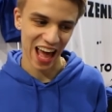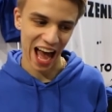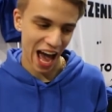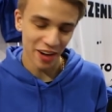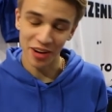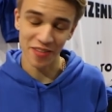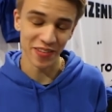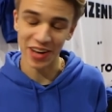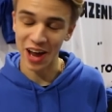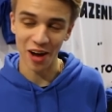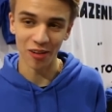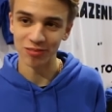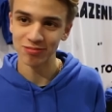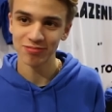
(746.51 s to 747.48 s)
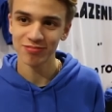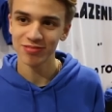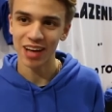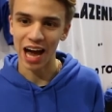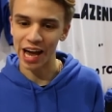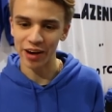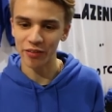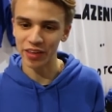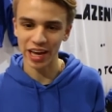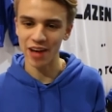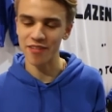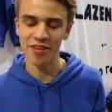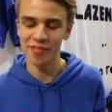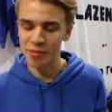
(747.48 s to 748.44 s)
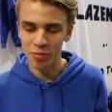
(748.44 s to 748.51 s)
I don't even know. I don't think
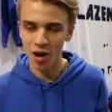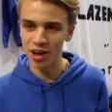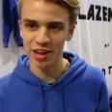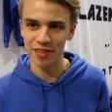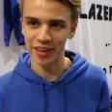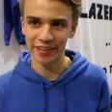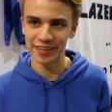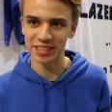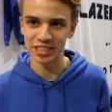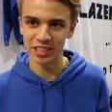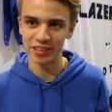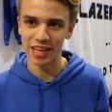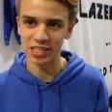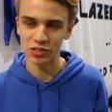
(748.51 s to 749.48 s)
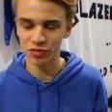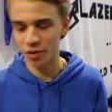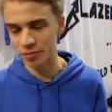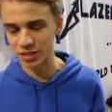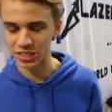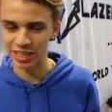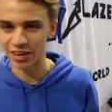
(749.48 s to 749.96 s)
I've even bought anything this year that's from this